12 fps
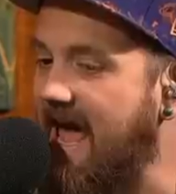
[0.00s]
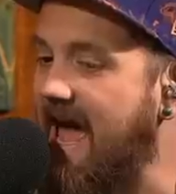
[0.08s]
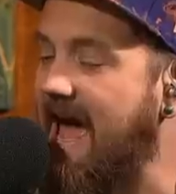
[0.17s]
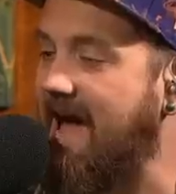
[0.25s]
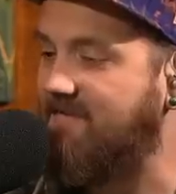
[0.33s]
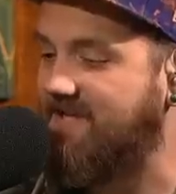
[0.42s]

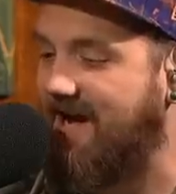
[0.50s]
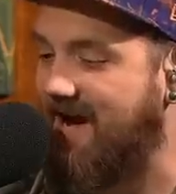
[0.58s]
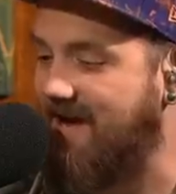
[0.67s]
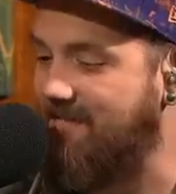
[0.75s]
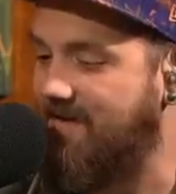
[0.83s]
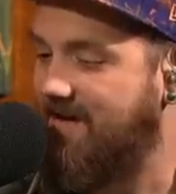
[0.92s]

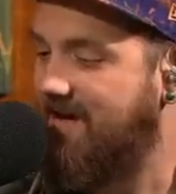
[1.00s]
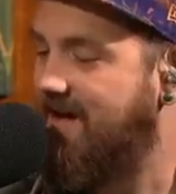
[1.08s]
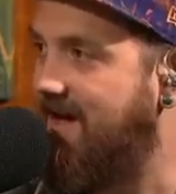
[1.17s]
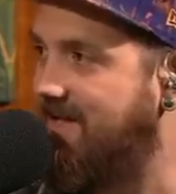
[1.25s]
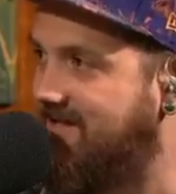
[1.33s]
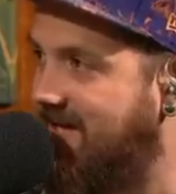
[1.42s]
halftime
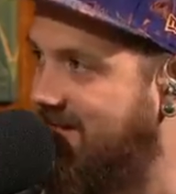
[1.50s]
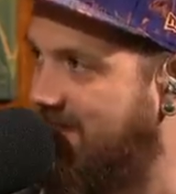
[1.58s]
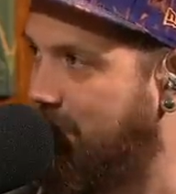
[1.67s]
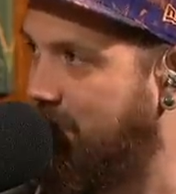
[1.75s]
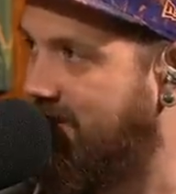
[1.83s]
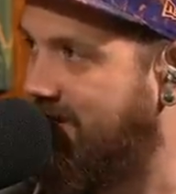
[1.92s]
and say
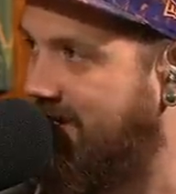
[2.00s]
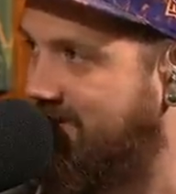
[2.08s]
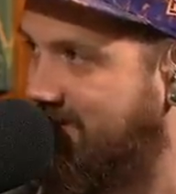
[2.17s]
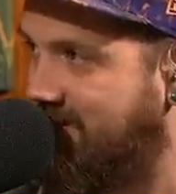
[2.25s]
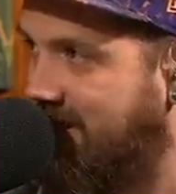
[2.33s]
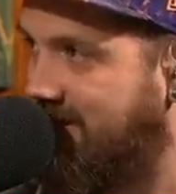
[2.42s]
that a player
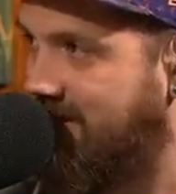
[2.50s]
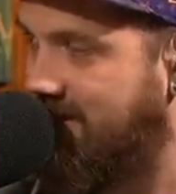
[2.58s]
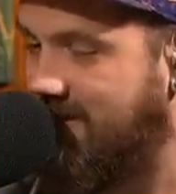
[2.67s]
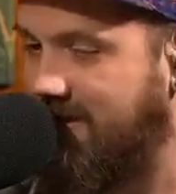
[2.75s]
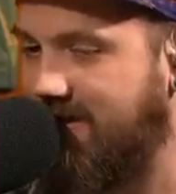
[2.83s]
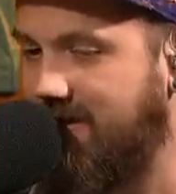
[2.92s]
hasn't done
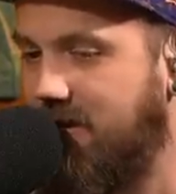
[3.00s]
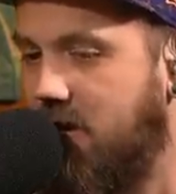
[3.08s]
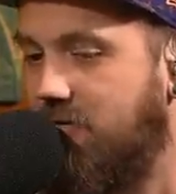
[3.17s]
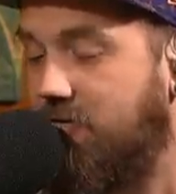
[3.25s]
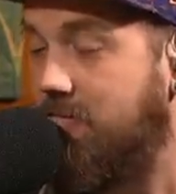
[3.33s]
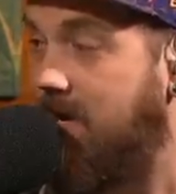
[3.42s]
anything,
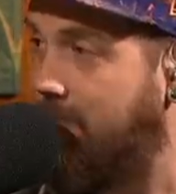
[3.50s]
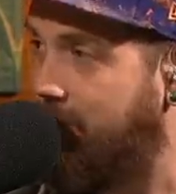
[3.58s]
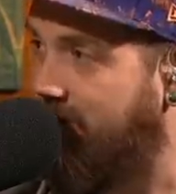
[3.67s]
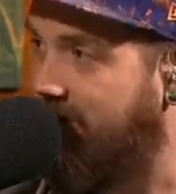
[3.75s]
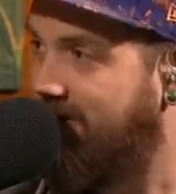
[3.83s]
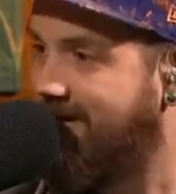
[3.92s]

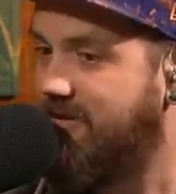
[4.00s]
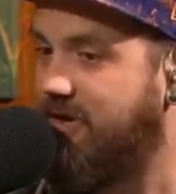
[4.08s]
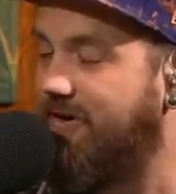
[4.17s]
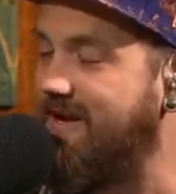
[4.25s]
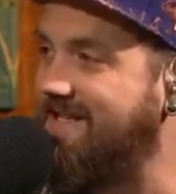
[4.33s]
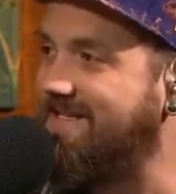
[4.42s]
remember
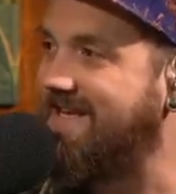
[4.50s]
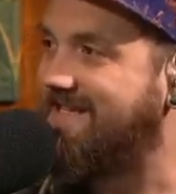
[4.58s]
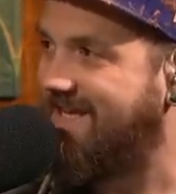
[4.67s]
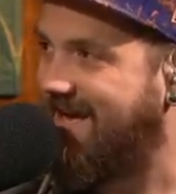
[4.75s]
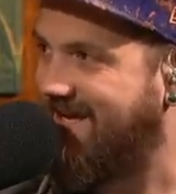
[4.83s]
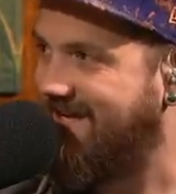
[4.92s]
there is a
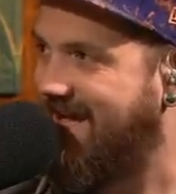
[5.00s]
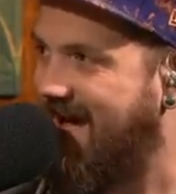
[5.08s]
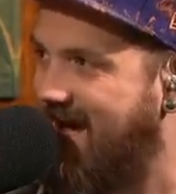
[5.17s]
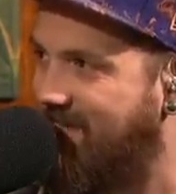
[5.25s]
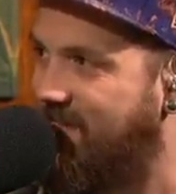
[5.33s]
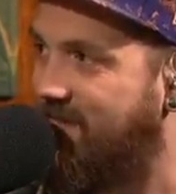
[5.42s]
second
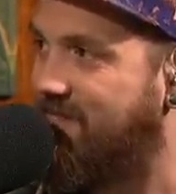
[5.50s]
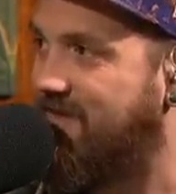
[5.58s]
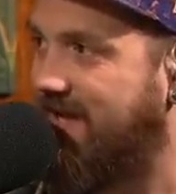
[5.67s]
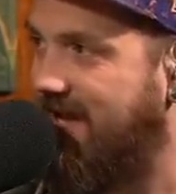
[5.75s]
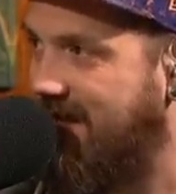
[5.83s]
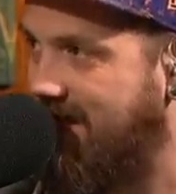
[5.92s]
half of
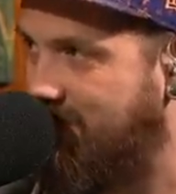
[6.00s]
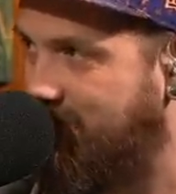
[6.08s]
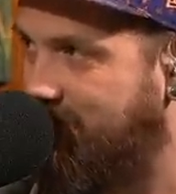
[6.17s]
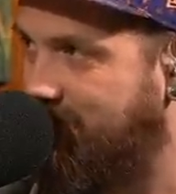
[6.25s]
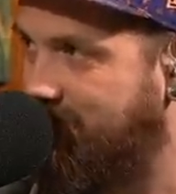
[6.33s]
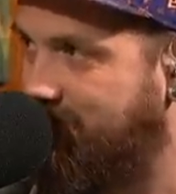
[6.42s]
the game.
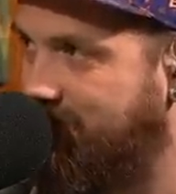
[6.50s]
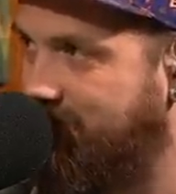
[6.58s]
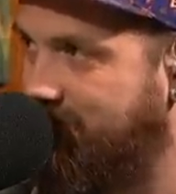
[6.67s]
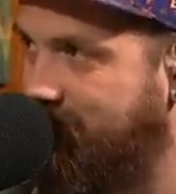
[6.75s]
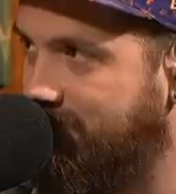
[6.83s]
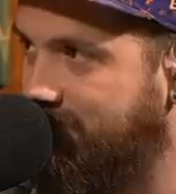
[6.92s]
Mm-hmm.
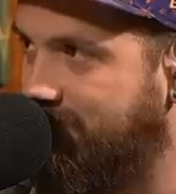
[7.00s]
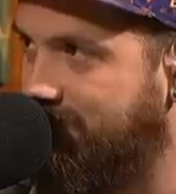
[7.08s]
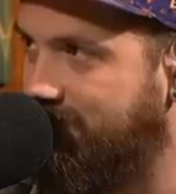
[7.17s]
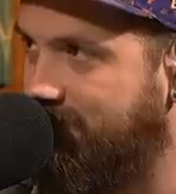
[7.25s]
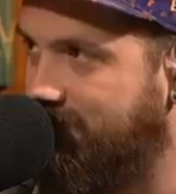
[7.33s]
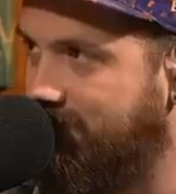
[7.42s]

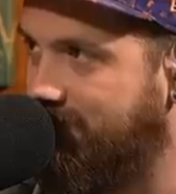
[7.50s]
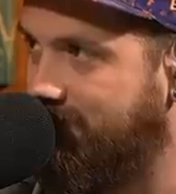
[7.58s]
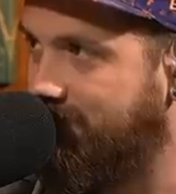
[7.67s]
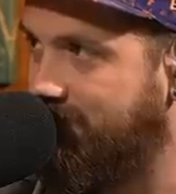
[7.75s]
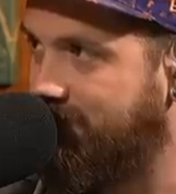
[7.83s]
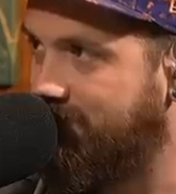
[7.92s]

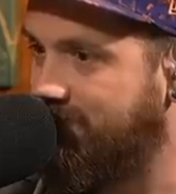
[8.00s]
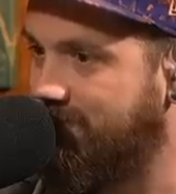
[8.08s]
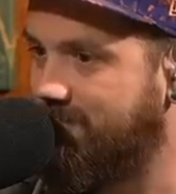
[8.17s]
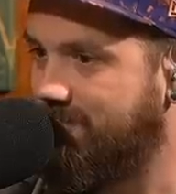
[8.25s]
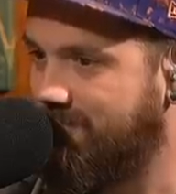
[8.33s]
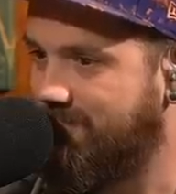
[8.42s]
Because
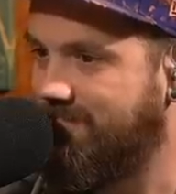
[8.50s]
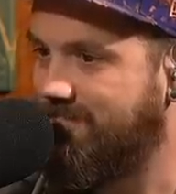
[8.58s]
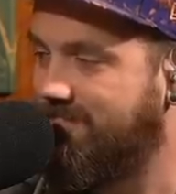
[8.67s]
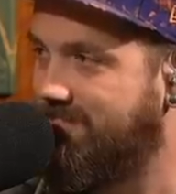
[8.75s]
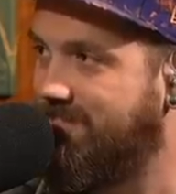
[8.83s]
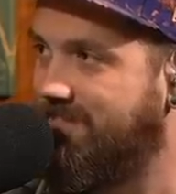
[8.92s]
you can
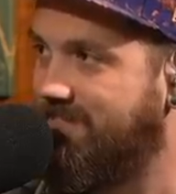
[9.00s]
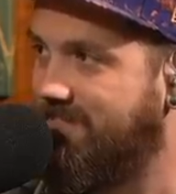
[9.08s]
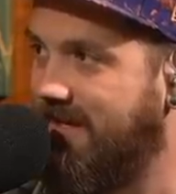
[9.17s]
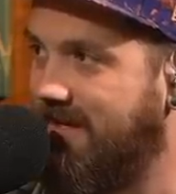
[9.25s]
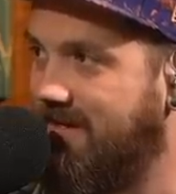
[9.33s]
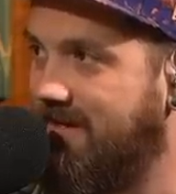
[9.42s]
get got
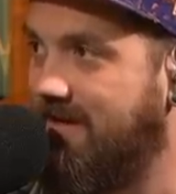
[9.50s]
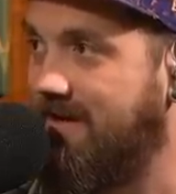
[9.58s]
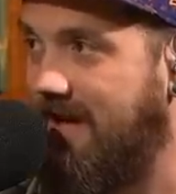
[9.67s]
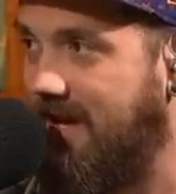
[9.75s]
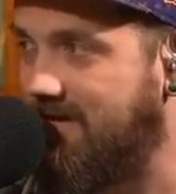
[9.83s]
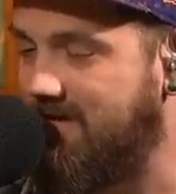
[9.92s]
back.
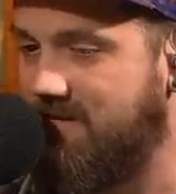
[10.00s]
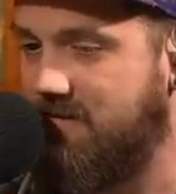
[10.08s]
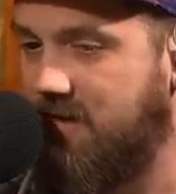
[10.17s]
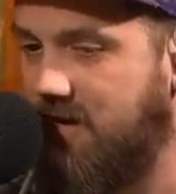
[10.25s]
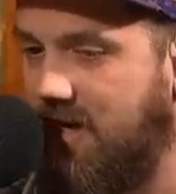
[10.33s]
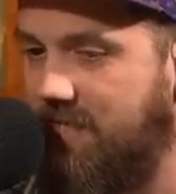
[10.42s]
Yes.
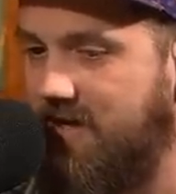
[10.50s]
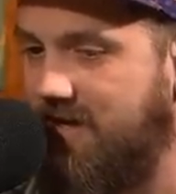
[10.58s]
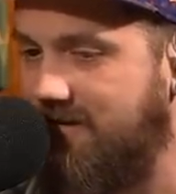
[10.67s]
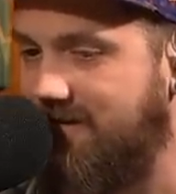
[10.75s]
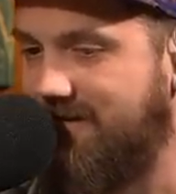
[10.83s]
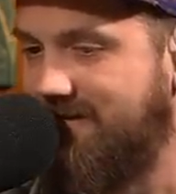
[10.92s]
I
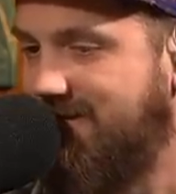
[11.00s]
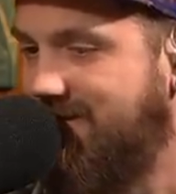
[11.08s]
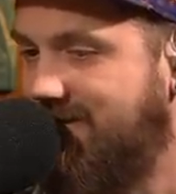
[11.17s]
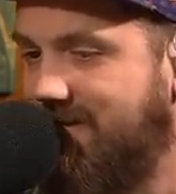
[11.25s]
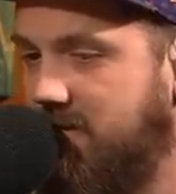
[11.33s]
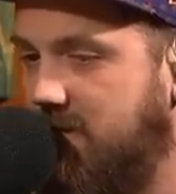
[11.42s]
mean,
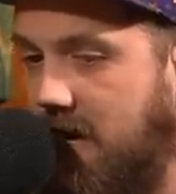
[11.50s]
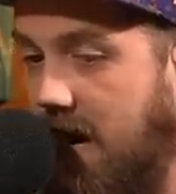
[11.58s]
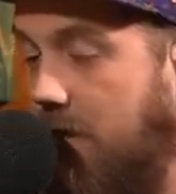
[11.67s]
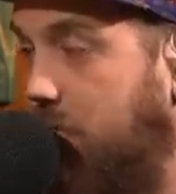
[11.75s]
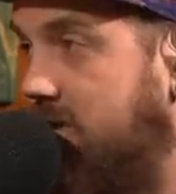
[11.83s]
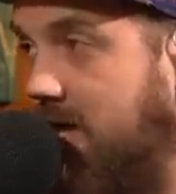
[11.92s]

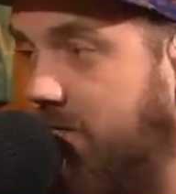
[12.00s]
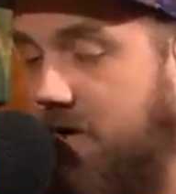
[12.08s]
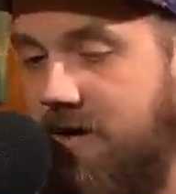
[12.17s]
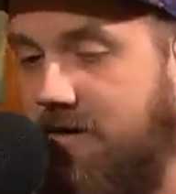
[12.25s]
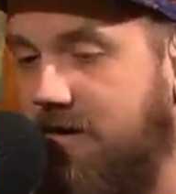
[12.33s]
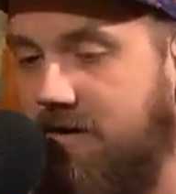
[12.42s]
I will never
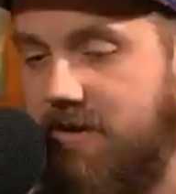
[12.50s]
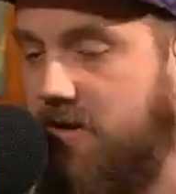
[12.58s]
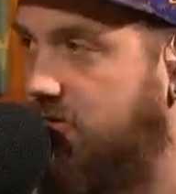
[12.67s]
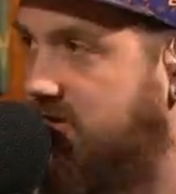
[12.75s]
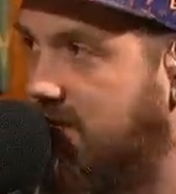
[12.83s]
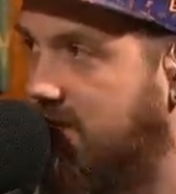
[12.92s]
hear anything
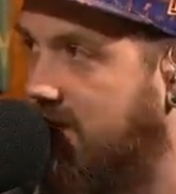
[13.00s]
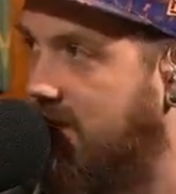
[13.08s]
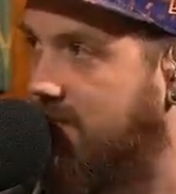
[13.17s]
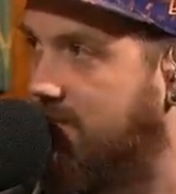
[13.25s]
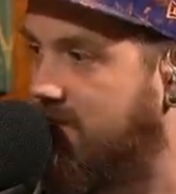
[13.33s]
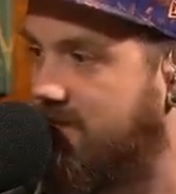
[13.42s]
you said
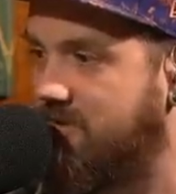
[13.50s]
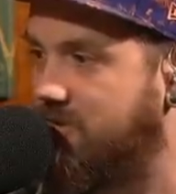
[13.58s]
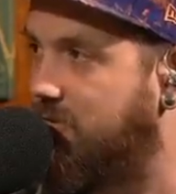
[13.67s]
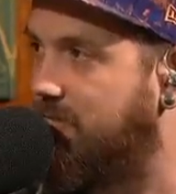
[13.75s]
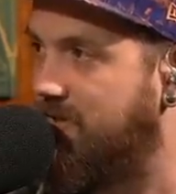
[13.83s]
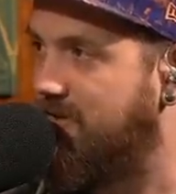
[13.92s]
again because
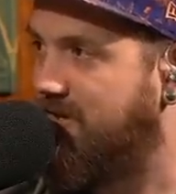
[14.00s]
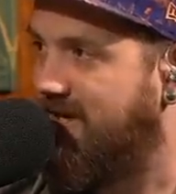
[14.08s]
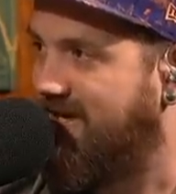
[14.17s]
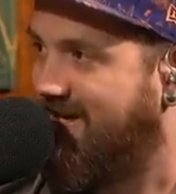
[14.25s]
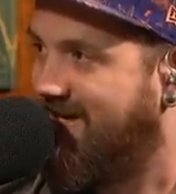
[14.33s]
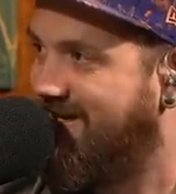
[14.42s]
you were muted.